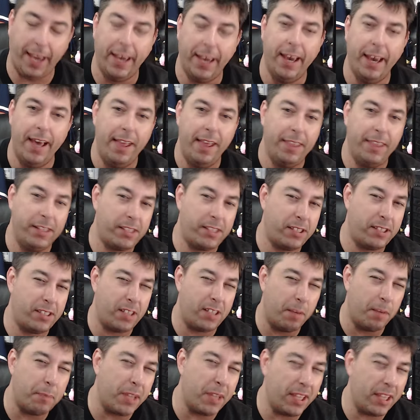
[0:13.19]
This is
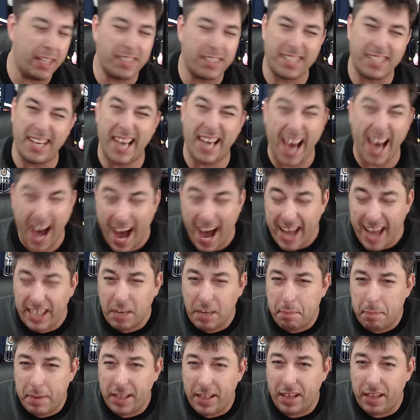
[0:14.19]
something that's kind of been
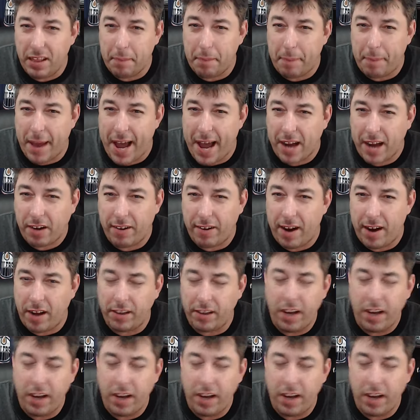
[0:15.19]
in the background.